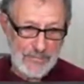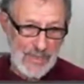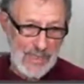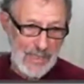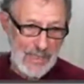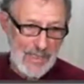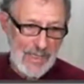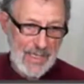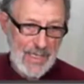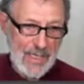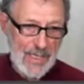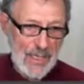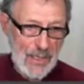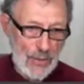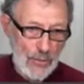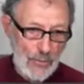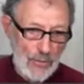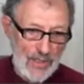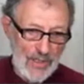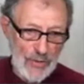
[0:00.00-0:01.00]
And then
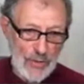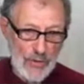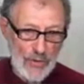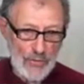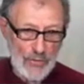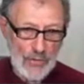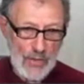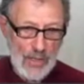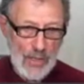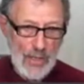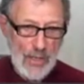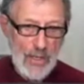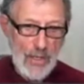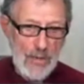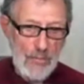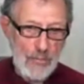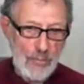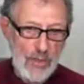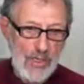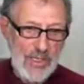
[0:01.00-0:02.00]
here we just
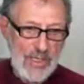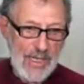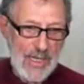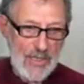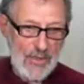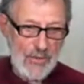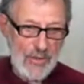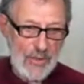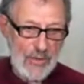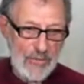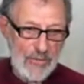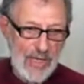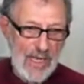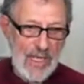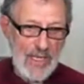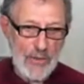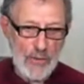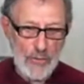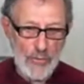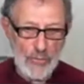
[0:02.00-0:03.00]
print out their
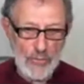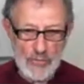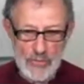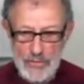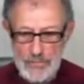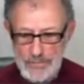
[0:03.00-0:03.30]
values.